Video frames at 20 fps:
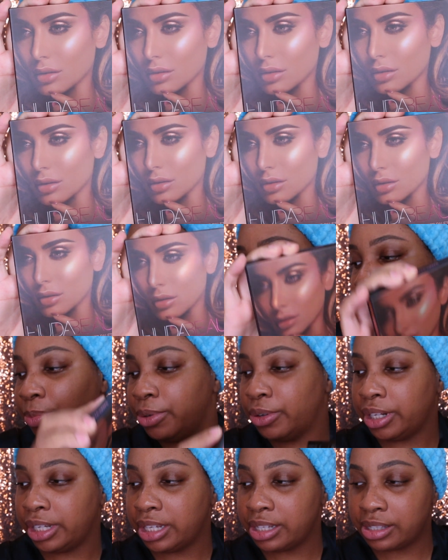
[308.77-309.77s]
It's the Huda
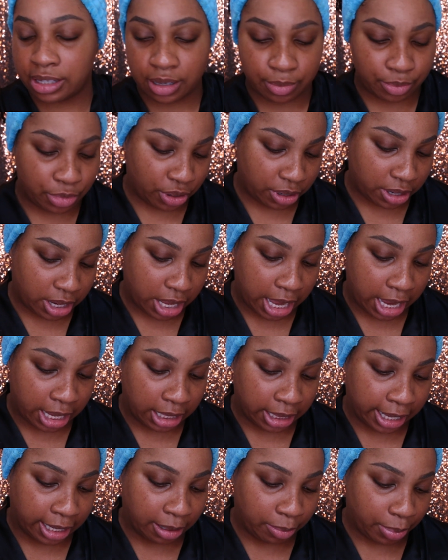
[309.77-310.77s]
Beauty Summer
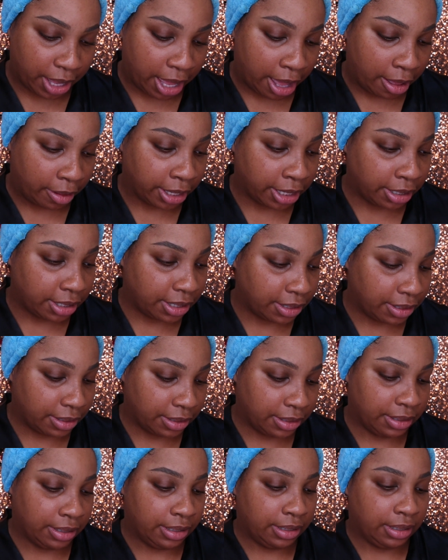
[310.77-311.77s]
Highlight Palette,
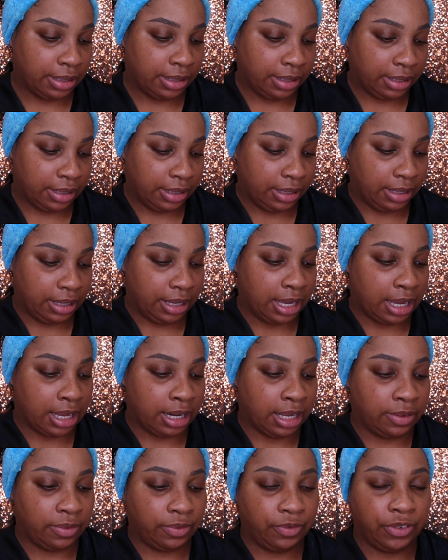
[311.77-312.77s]
and it